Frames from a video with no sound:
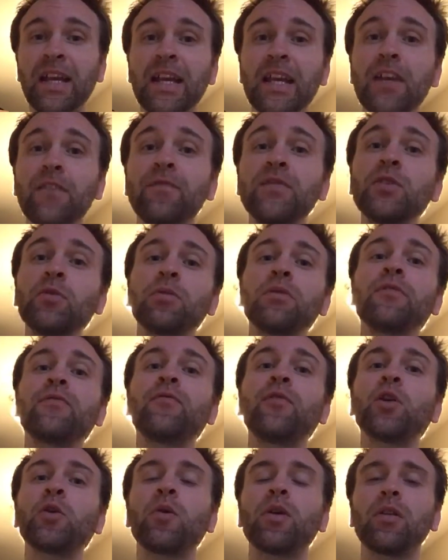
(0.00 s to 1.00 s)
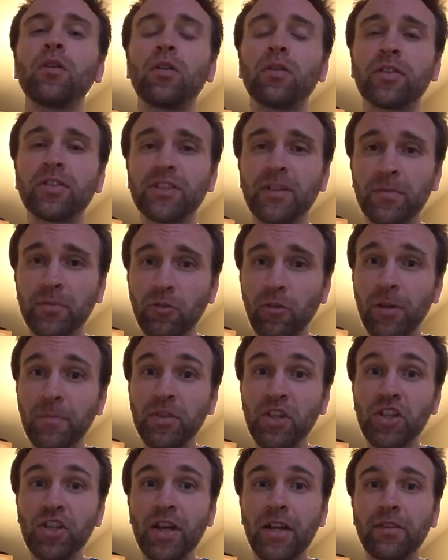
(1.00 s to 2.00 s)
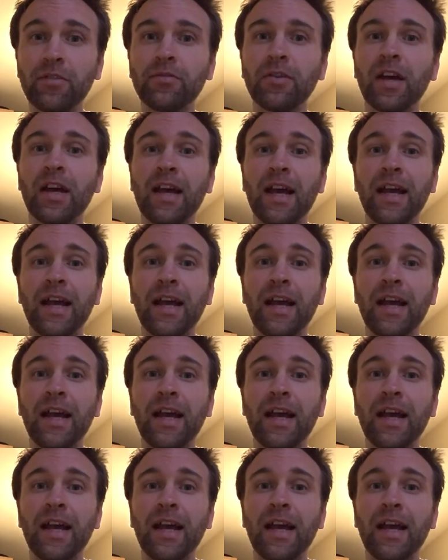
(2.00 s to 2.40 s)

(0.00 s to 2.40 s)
If you want to follow along, subscribe to the channel